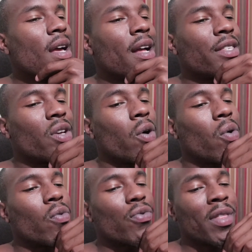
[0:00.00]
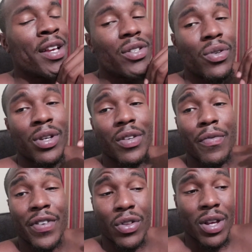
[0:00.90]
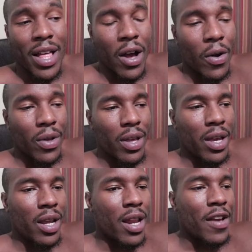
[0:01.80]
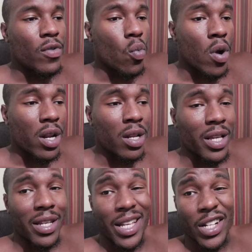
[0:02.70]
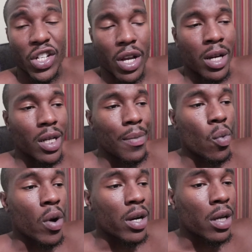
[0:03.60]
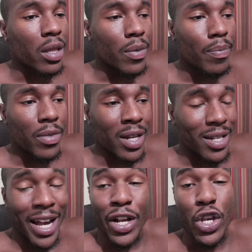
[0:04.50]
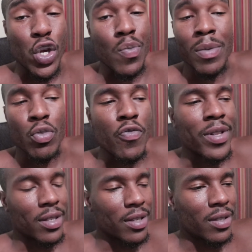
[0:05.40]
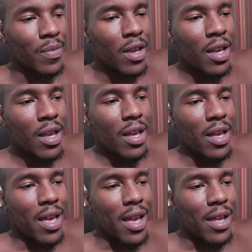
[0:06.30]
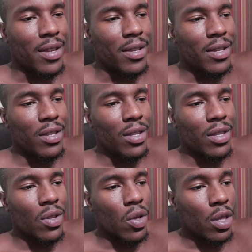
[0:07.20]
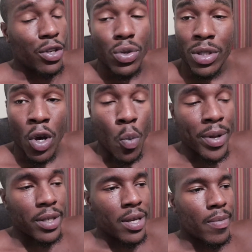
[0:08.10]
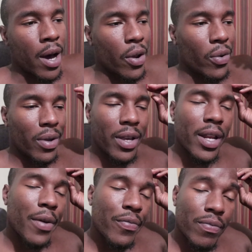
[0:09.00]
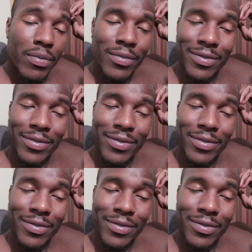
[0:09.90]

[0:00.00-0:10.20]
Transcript: And so for the last two years, I've been figuring that out. And I've been working on a kinetic chain. I've been working on the entire human movement system and using the OPT model. And I've,